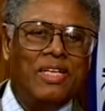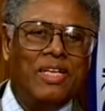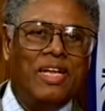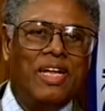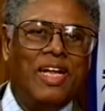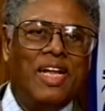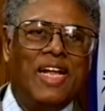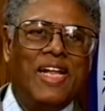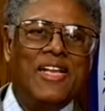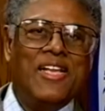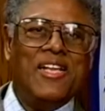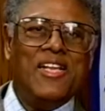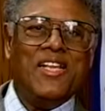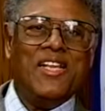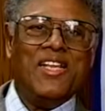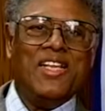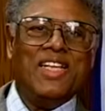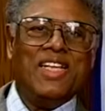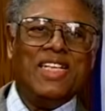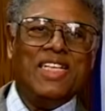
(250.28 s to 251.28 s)

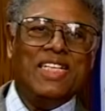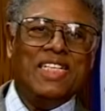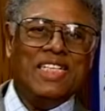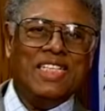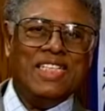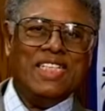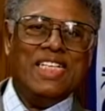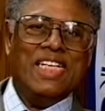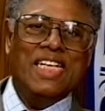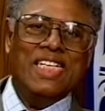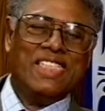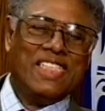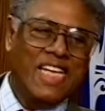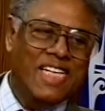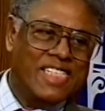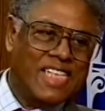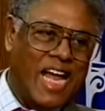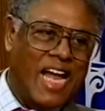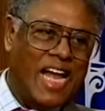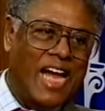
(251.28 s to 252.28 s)
In a
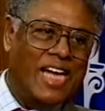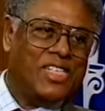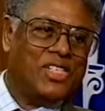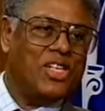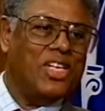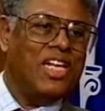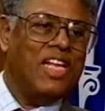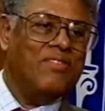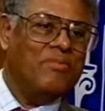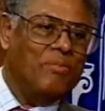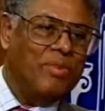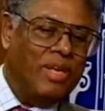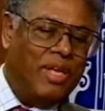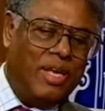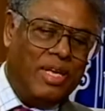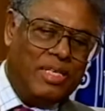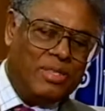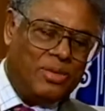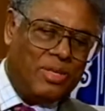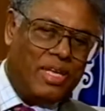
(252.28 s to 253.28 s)
sense, I shouldn't even be
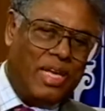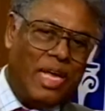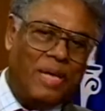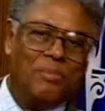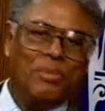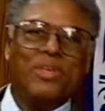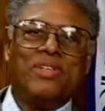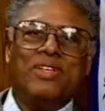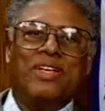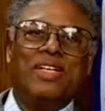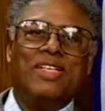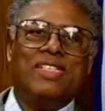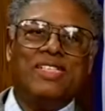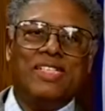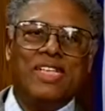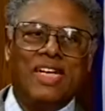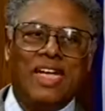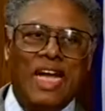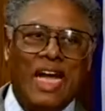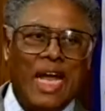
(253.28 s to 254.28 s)
answering that because
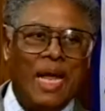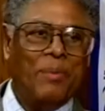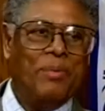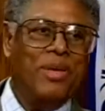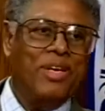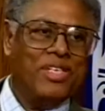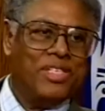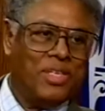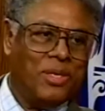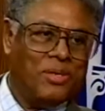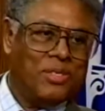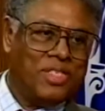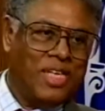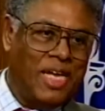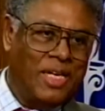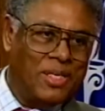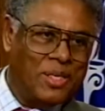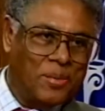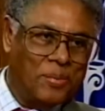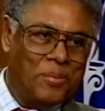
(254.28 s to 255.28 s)
I am here so
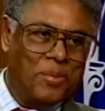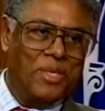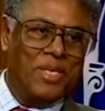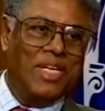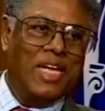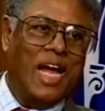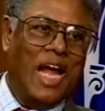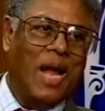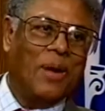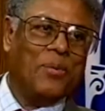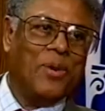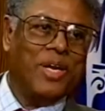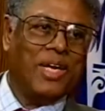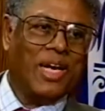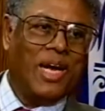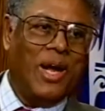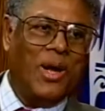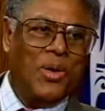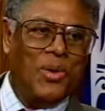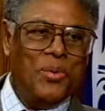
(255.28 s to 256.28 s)
seldom. I work
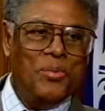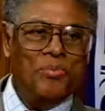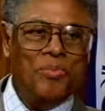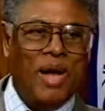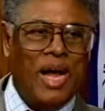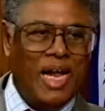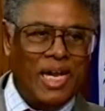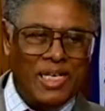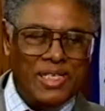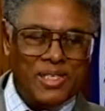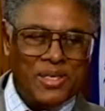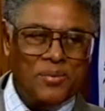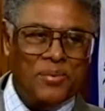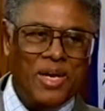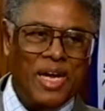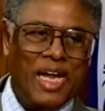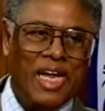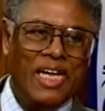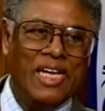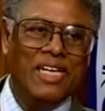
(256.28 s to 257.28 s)
at home miles
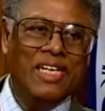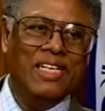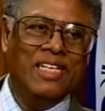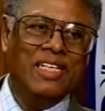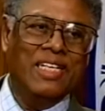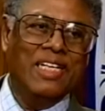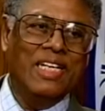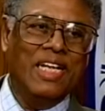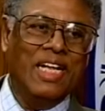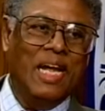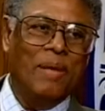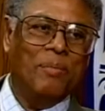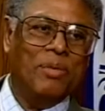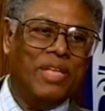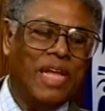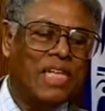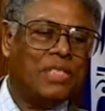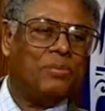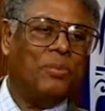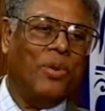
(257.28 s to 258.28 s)
away, but
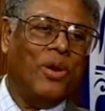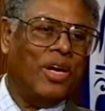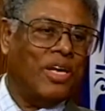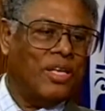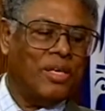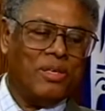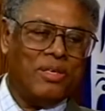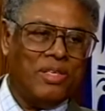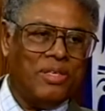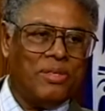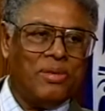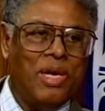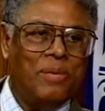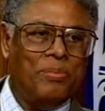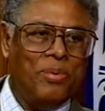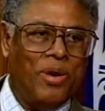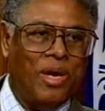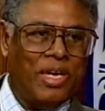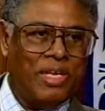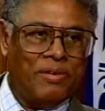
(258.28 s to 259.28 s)
that's part of the great
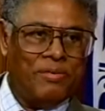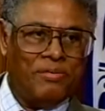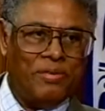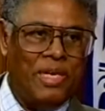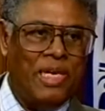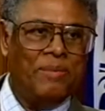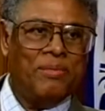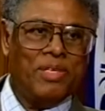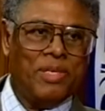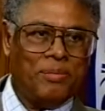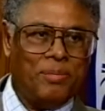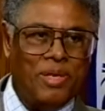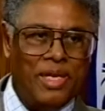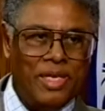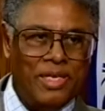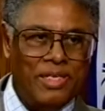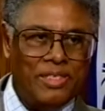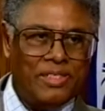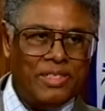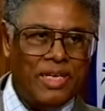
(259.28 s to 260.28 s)
part of the freedom of the
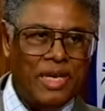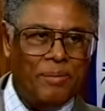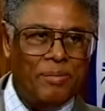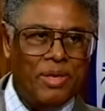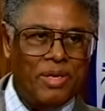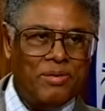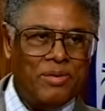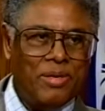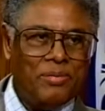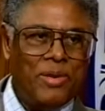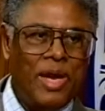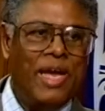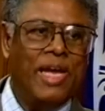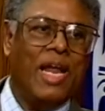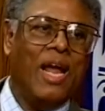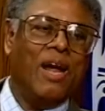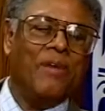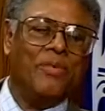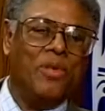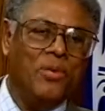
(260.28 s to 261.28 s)
place. I mean, right
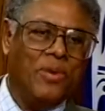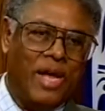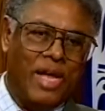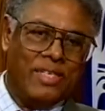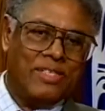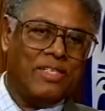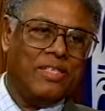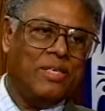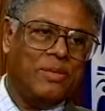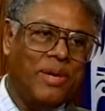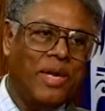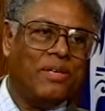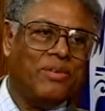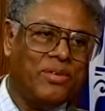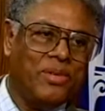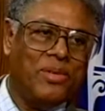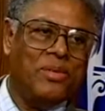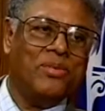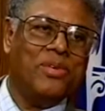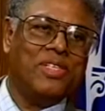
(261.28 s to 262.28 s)
now, if you ask the director
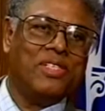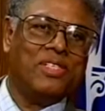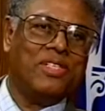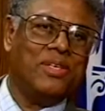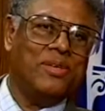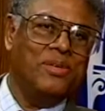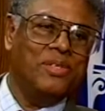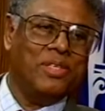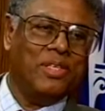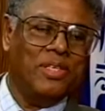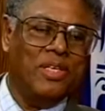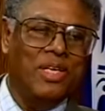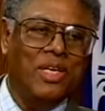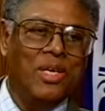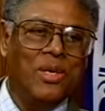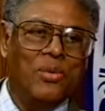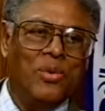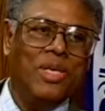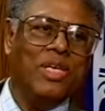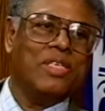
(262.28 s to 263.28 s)
of the Hoover Institution,
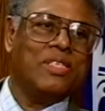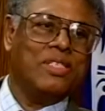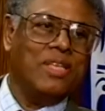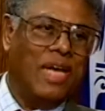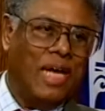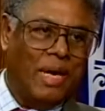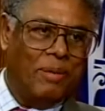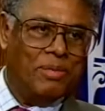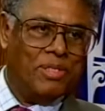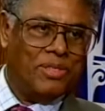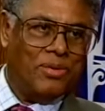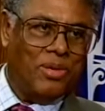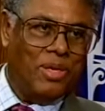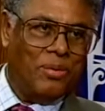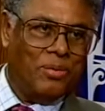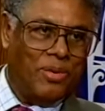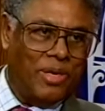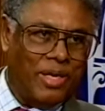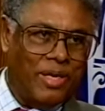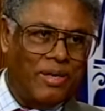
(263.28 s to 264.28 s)
what is Tom
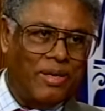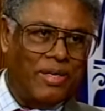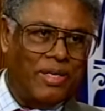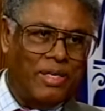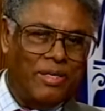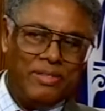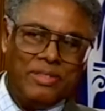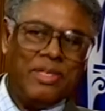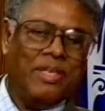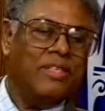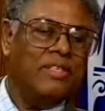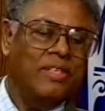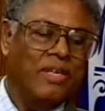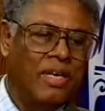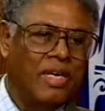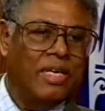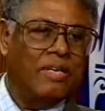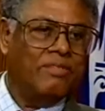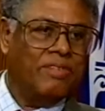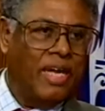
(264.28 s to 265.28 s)
Sowell working on? He'd say,
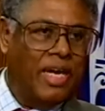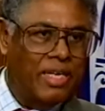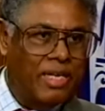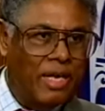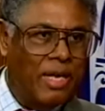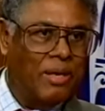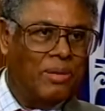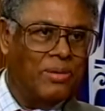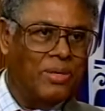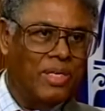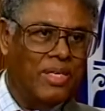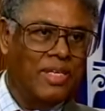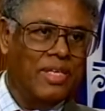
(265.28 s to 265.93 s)
darned if I know.